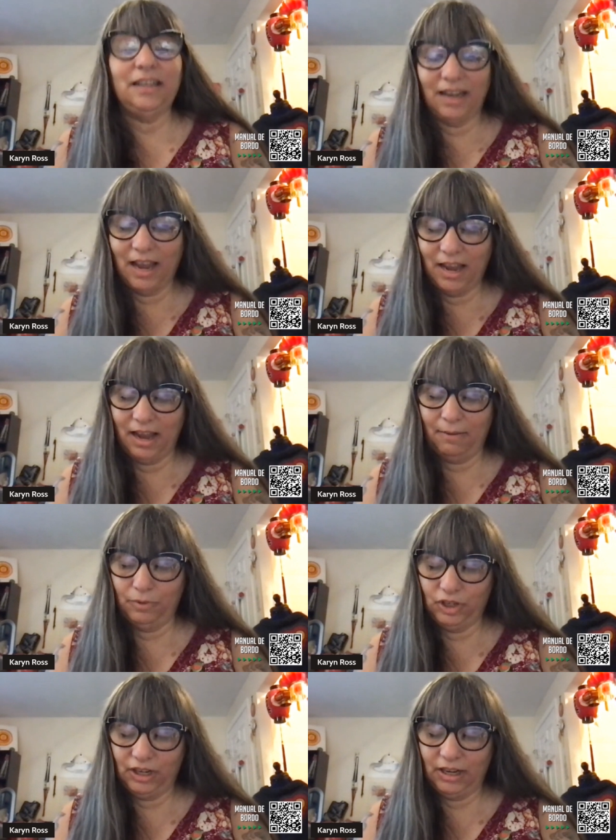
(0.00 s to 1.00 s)

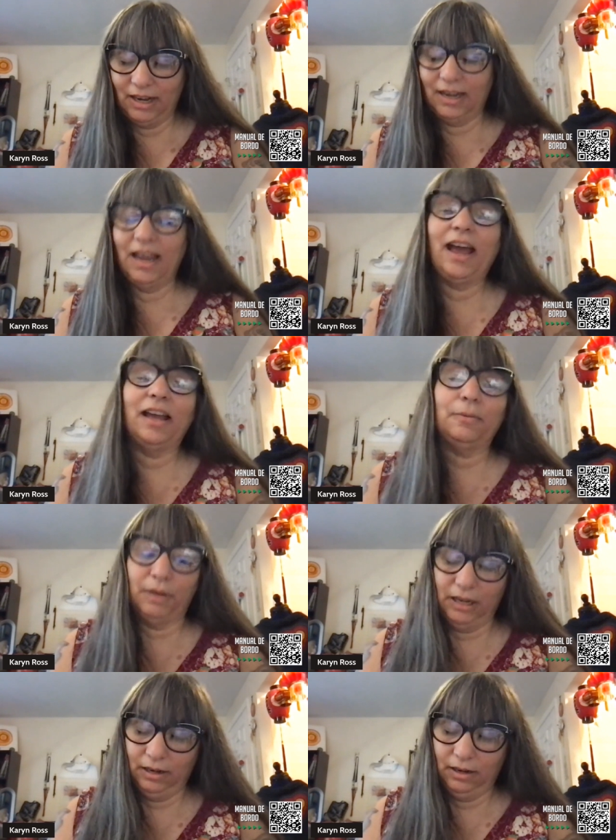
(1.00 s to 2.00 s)
TKMG
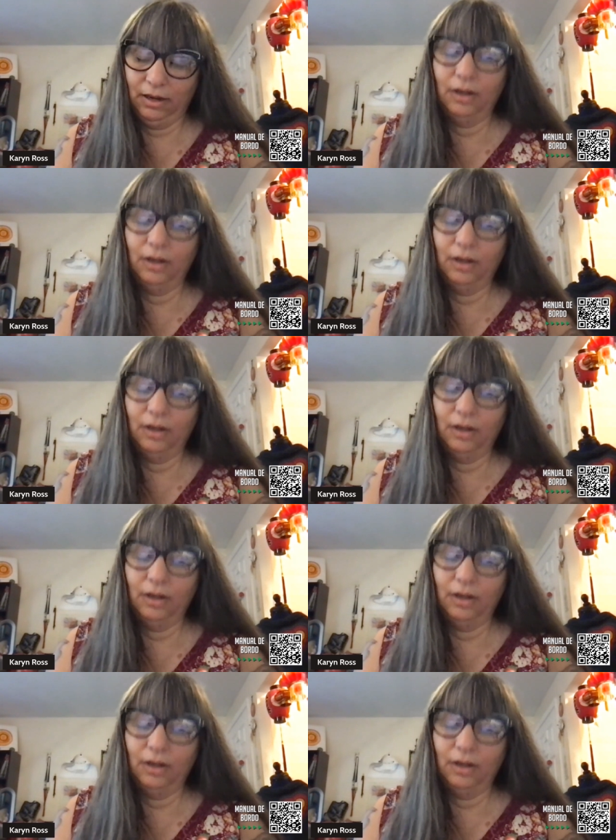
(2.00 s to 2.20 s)
Academy,